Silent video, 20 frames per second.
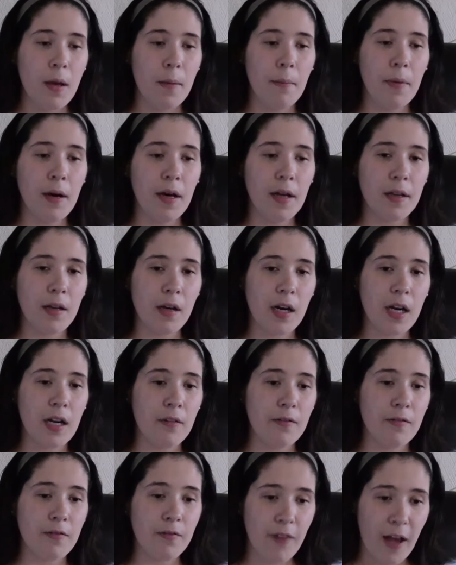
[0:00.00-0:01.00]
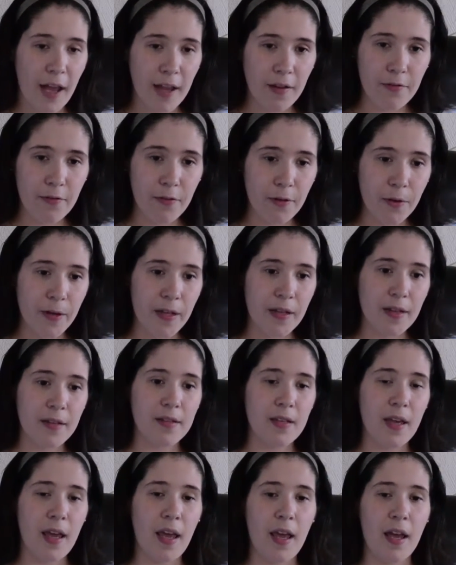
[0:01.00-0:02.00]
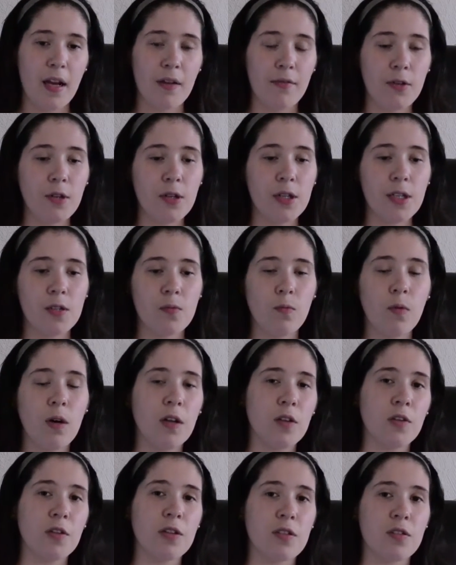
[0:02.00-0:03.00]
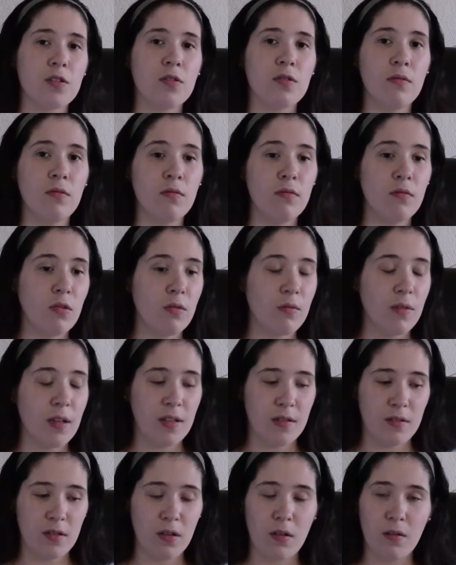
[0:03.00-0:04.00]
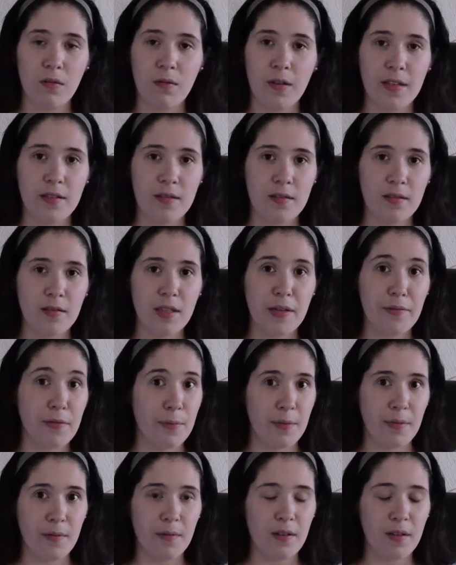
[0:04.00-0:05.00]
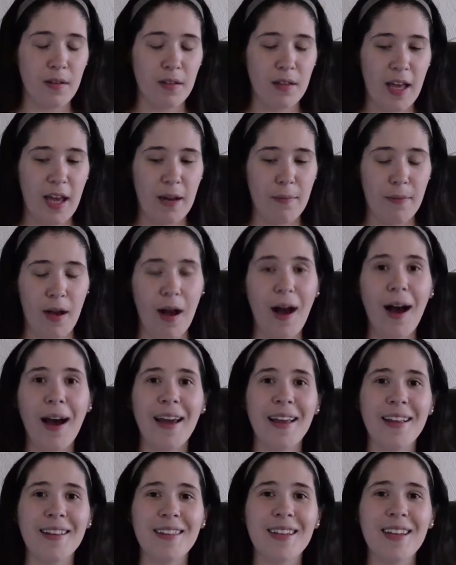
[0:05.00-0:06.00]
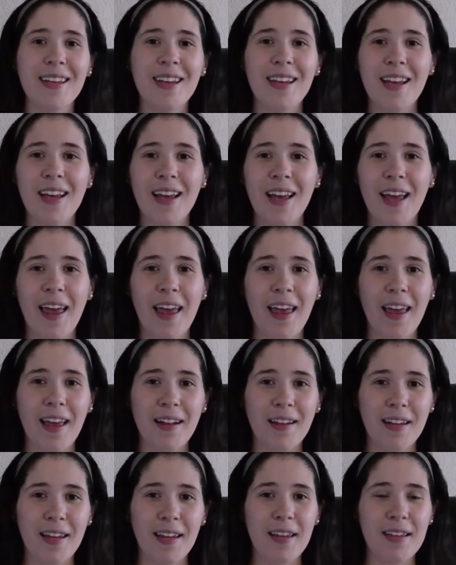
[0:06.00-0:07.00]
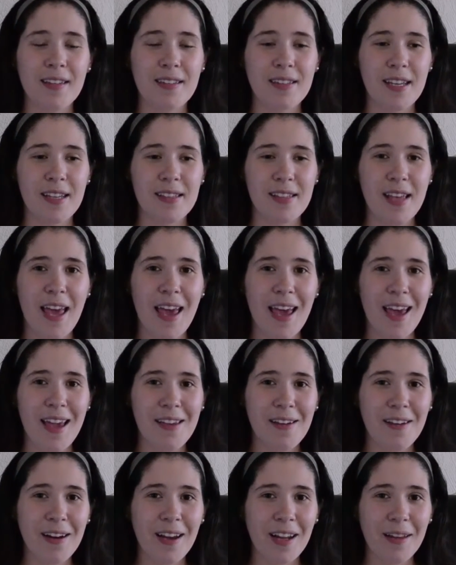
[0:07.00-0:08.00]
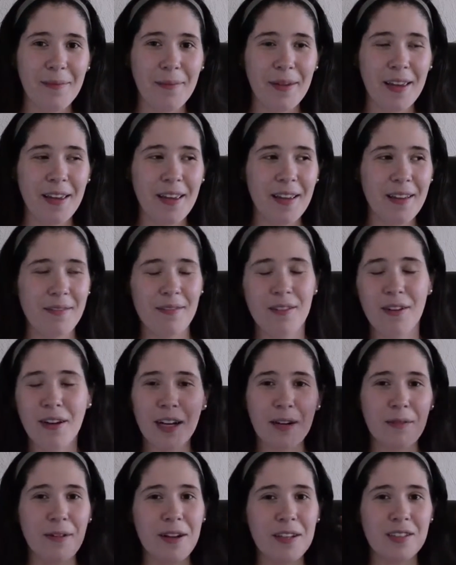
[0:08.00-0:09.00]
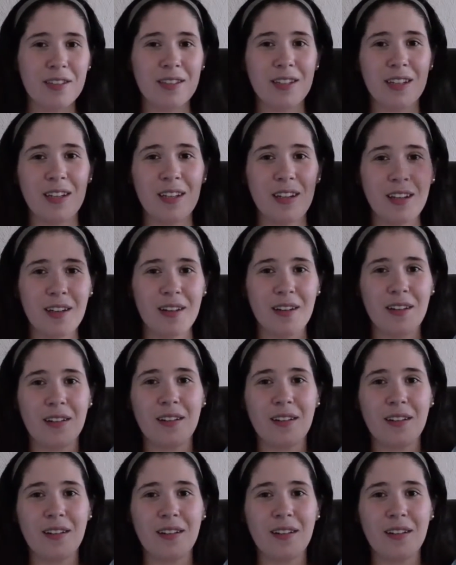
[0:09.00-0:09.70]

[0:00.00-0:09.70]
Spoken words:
But they're gonna fight for it, and of course Wander's it's always never that behind, and he says, hey, you're gonna watch the